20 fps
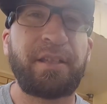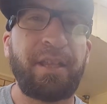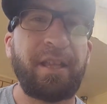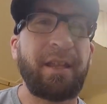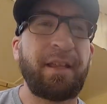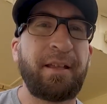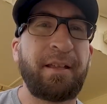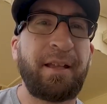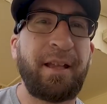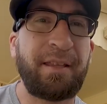
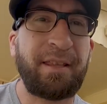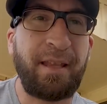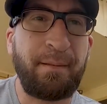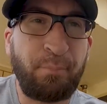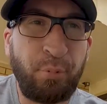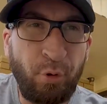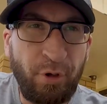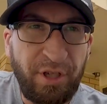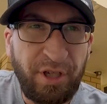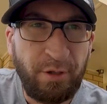yeah, at
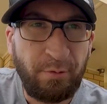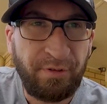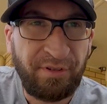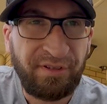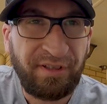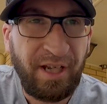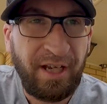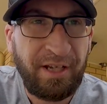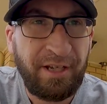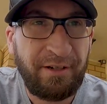that point you would
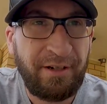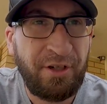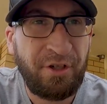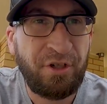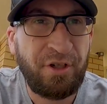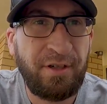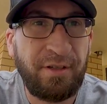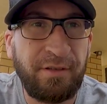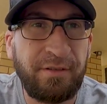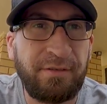start your
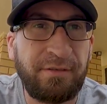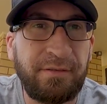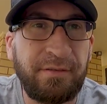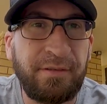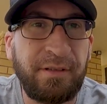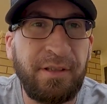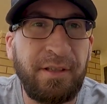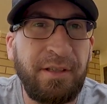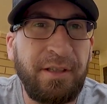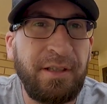engine,
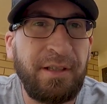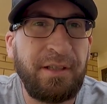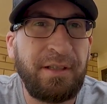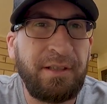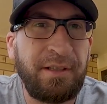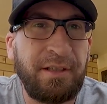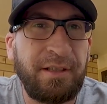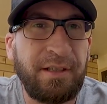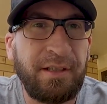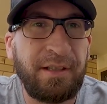
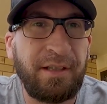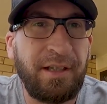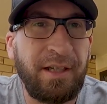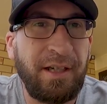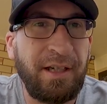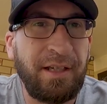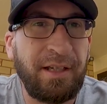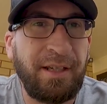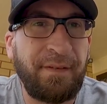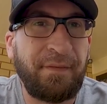
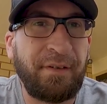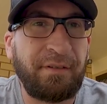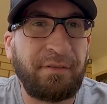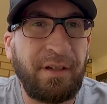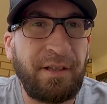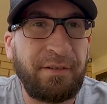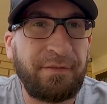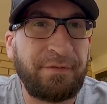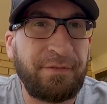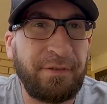uh, give it a
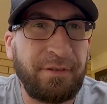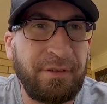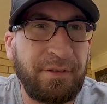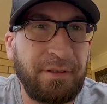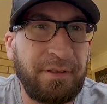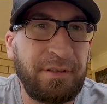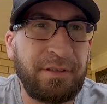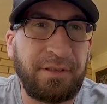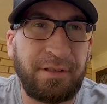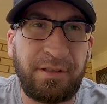run
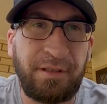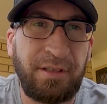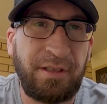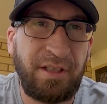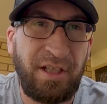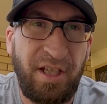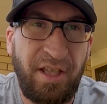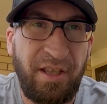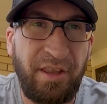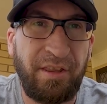for
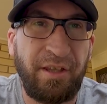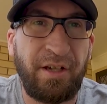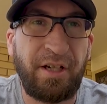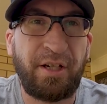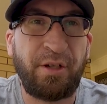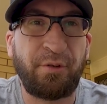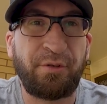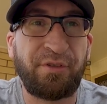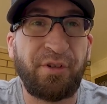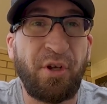
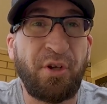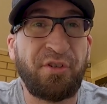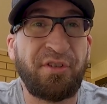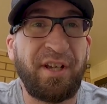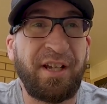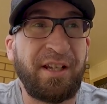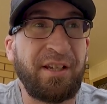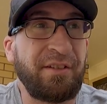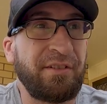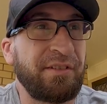30 or so
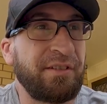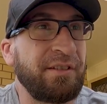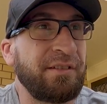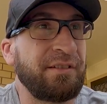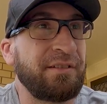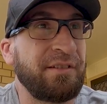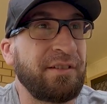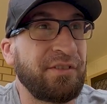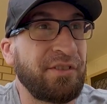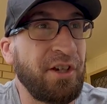seconds
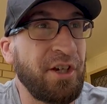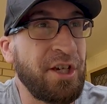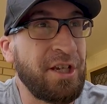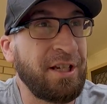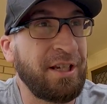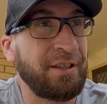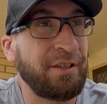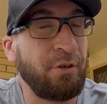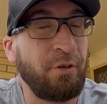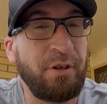to
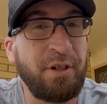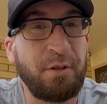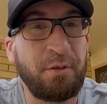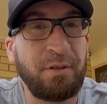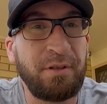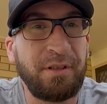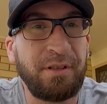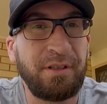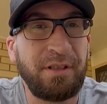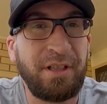circulate the
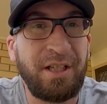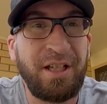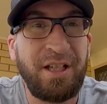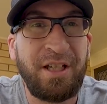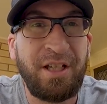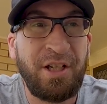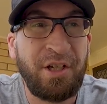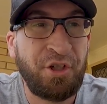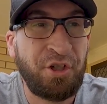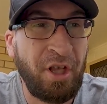oil,
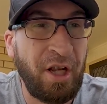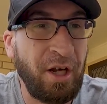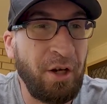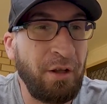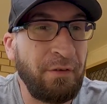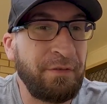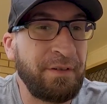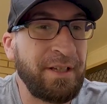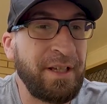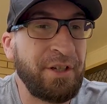shut it
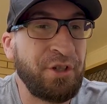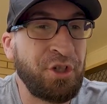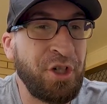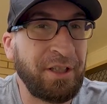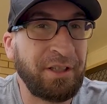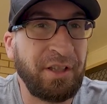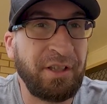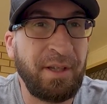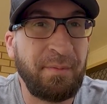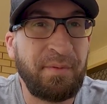off and then
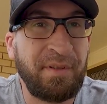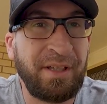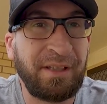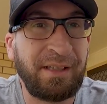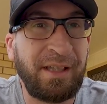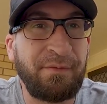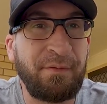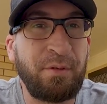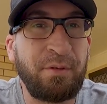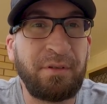check the
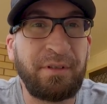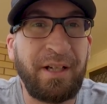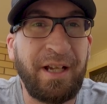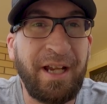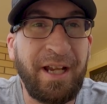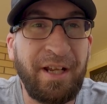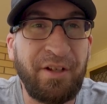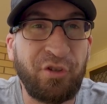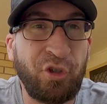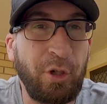dipstick level
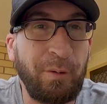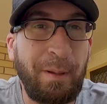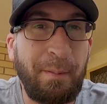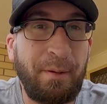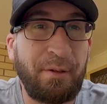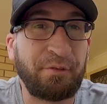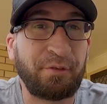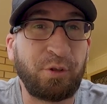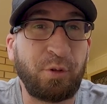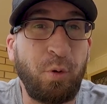and top
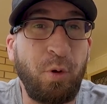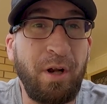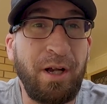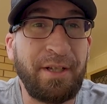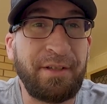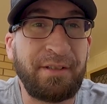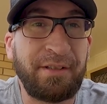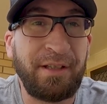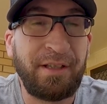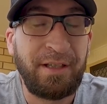up as
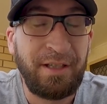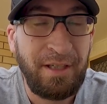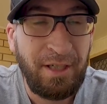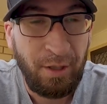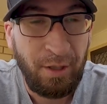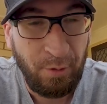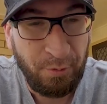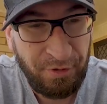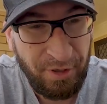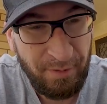required.
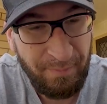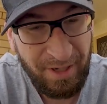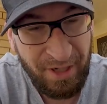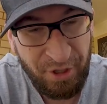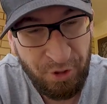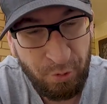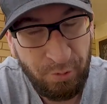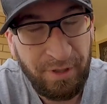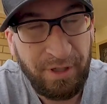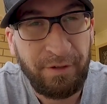Also
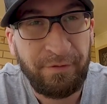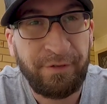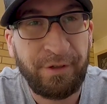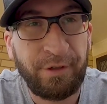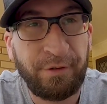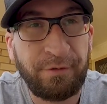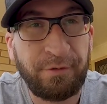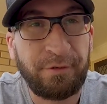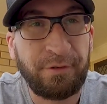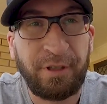make sure that your
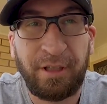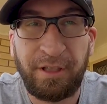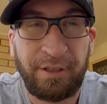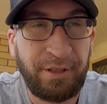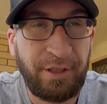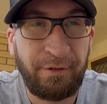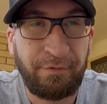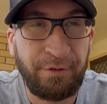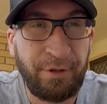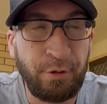fuel,
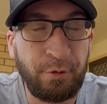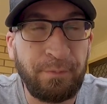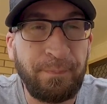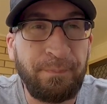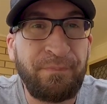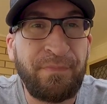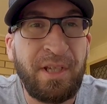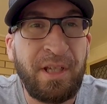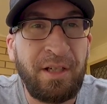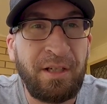um, your fuel,
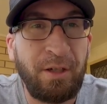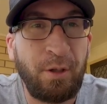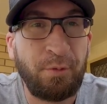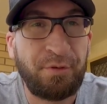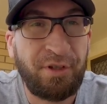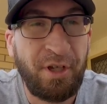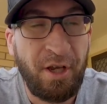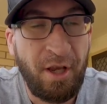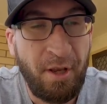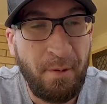
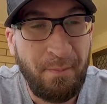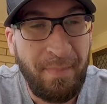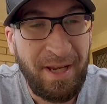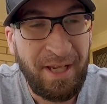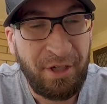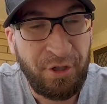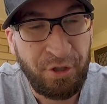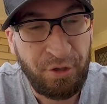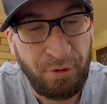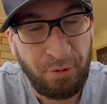also uh,
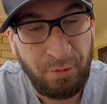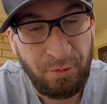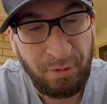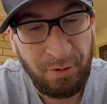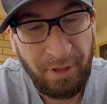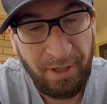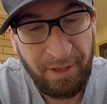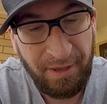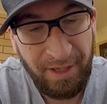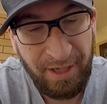make
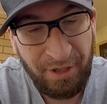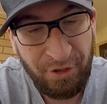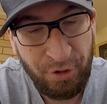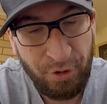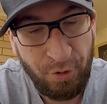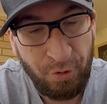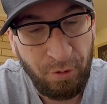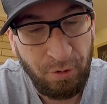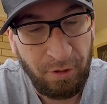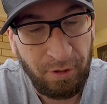sure
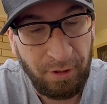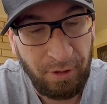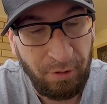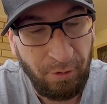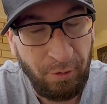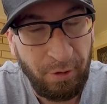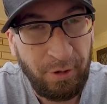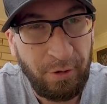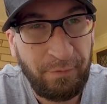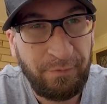that your
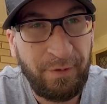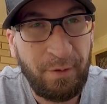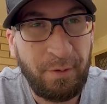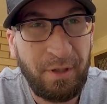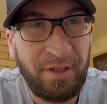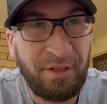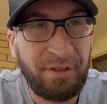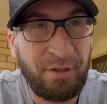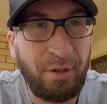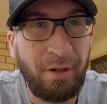oil
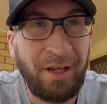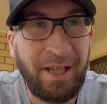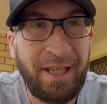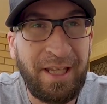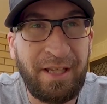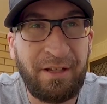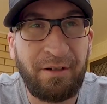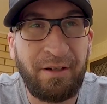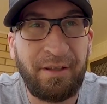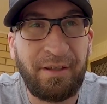filter is not
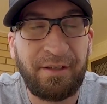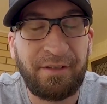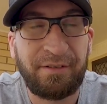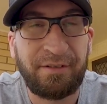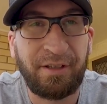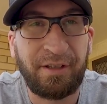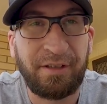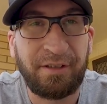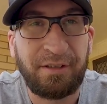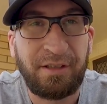leaking either.
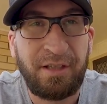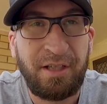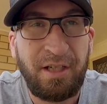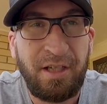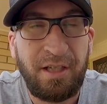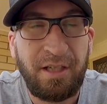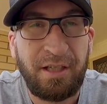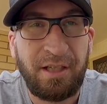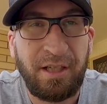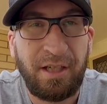So
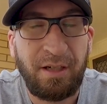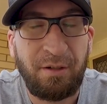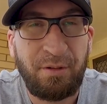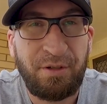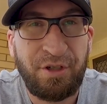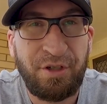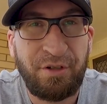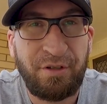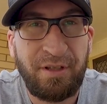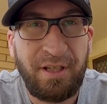uh,
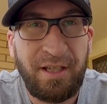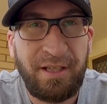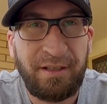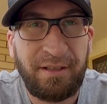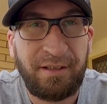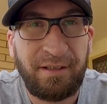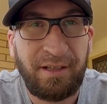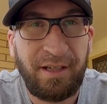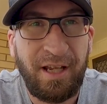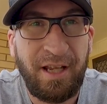once you do that,
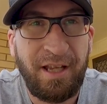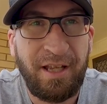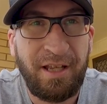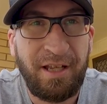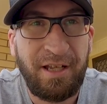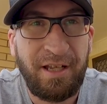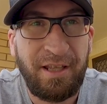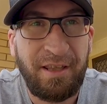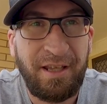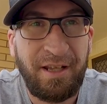
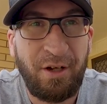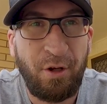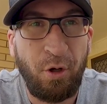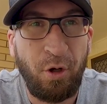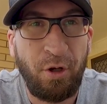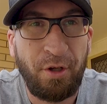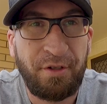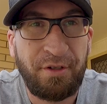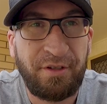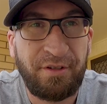uh, then
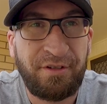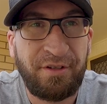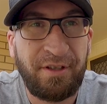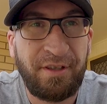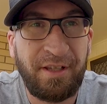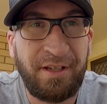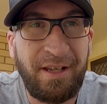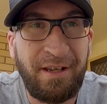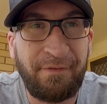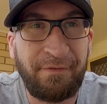
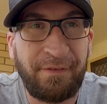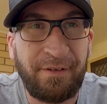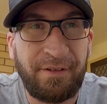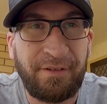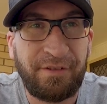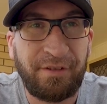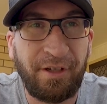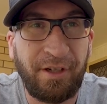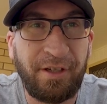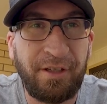to the diff.
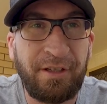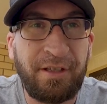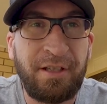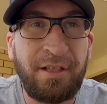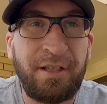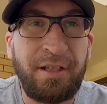So,